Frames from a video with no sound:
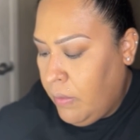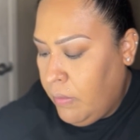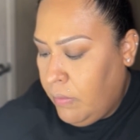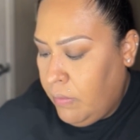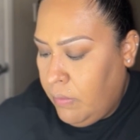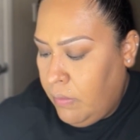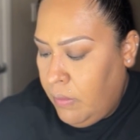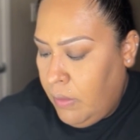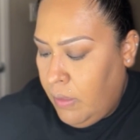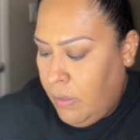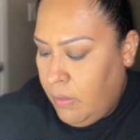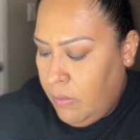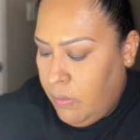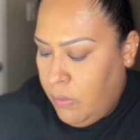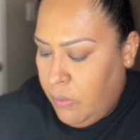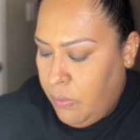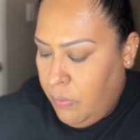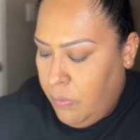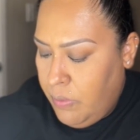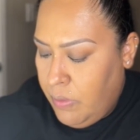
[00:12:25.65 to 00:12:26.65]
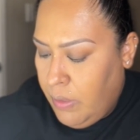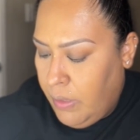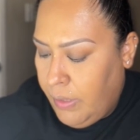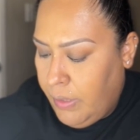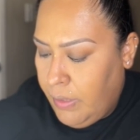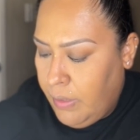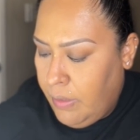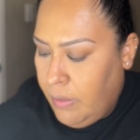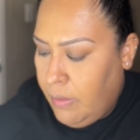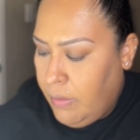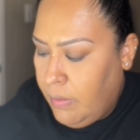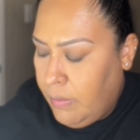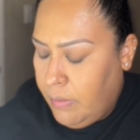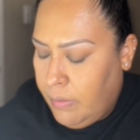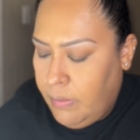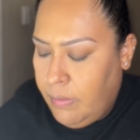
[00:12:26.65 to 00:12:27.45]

it too dark either.